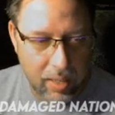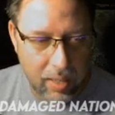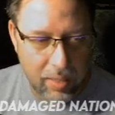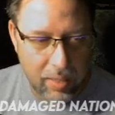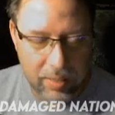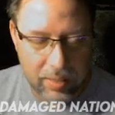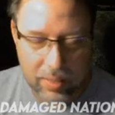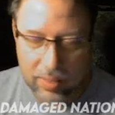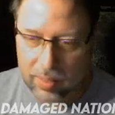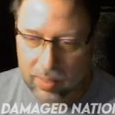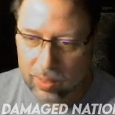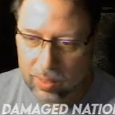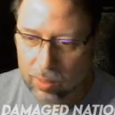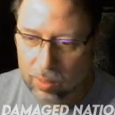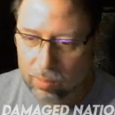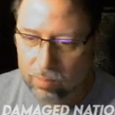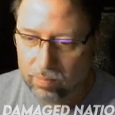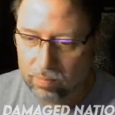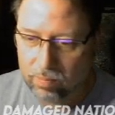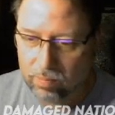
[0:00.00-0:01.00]
So
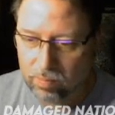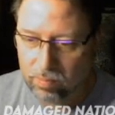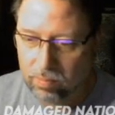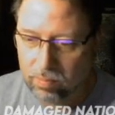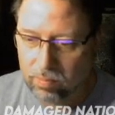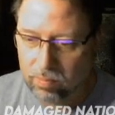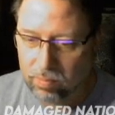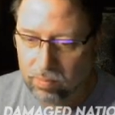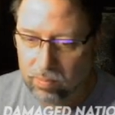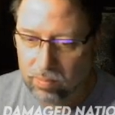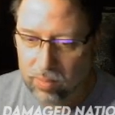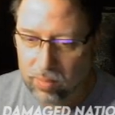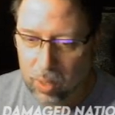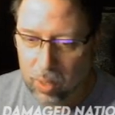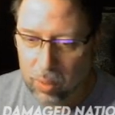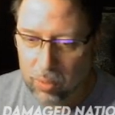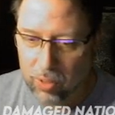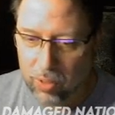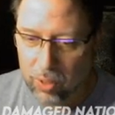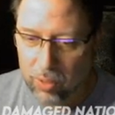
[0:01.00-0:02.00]
feel
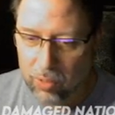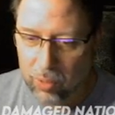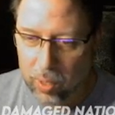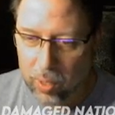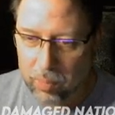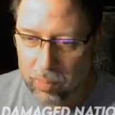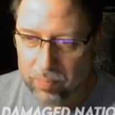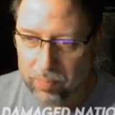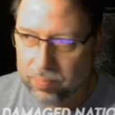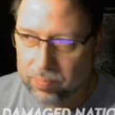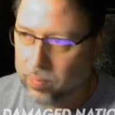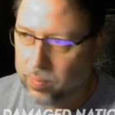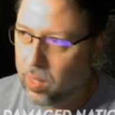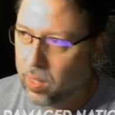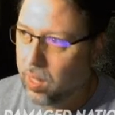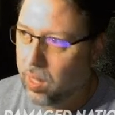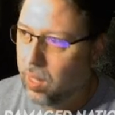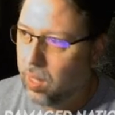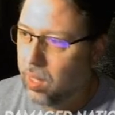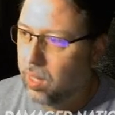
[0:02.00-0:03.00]
free.
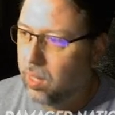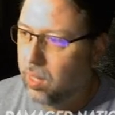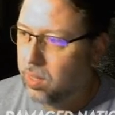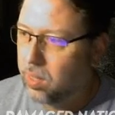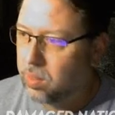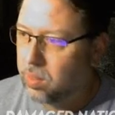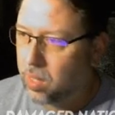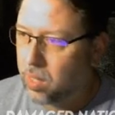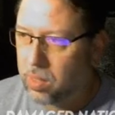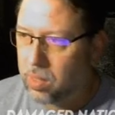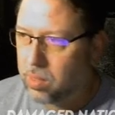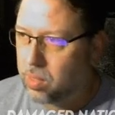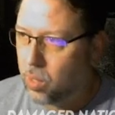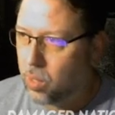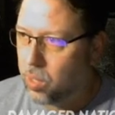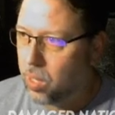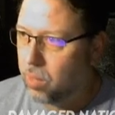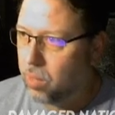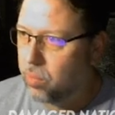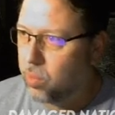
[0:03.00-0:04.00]
Send it COD if
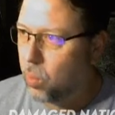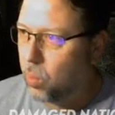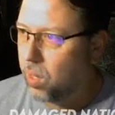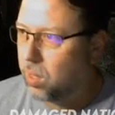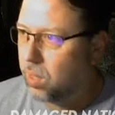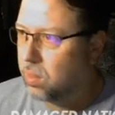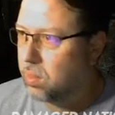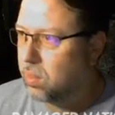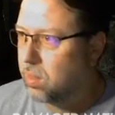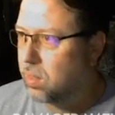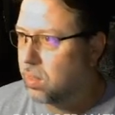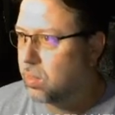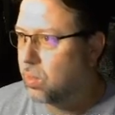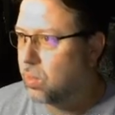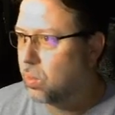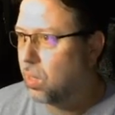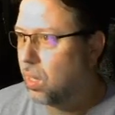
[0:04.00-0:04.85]
you want. That's okay.